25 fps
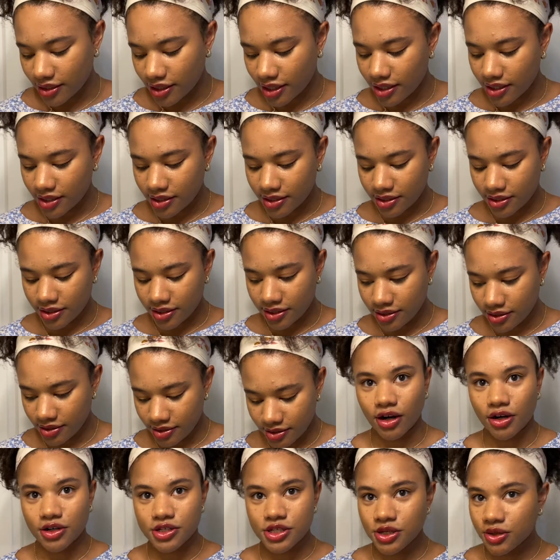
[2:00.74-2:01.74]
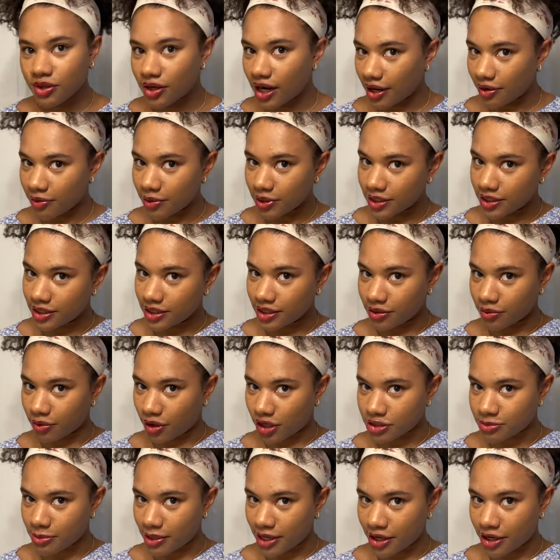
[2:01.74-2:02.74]
then also I really need to
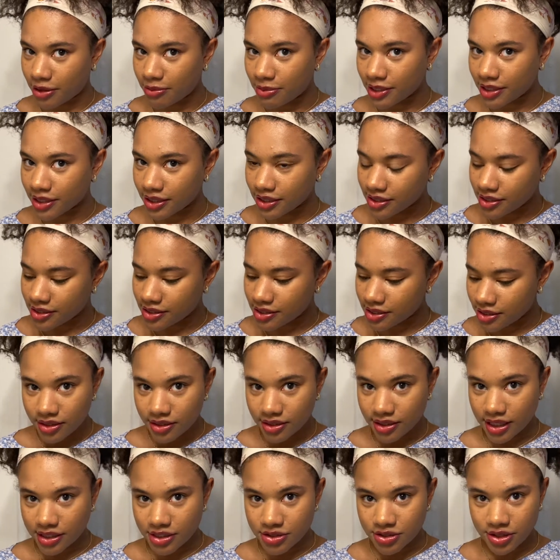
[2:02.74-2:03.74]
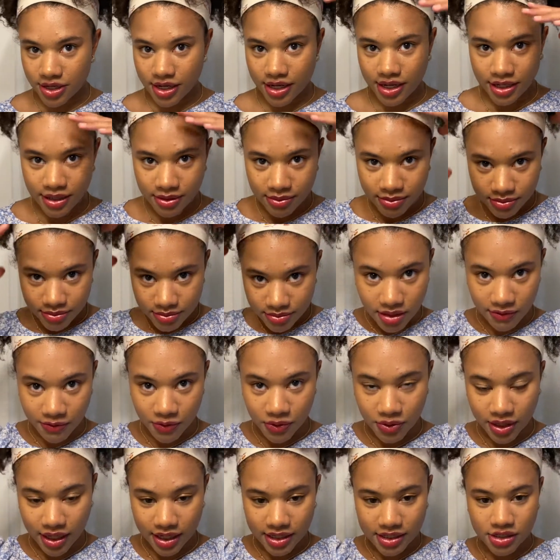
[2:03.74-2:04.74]
wash my hair because yesterday, if you
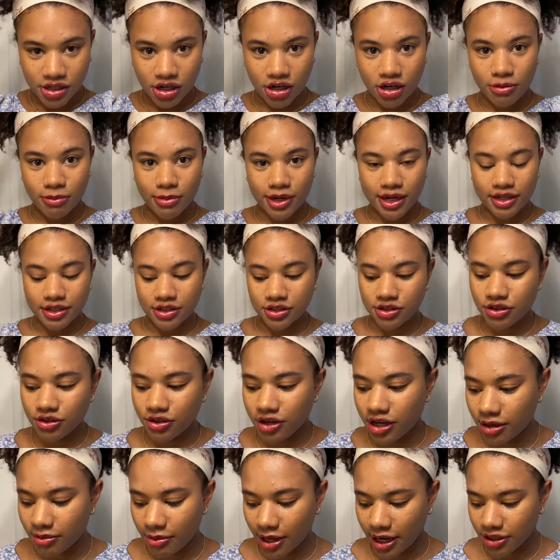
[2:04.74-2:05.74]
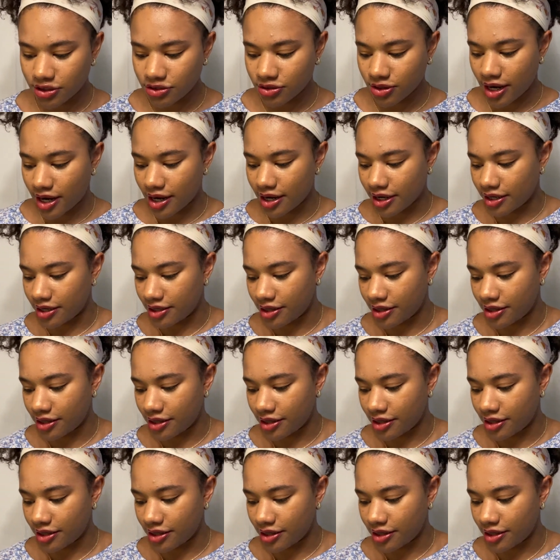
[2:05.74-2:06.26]
guys saw on my Instagram, I tried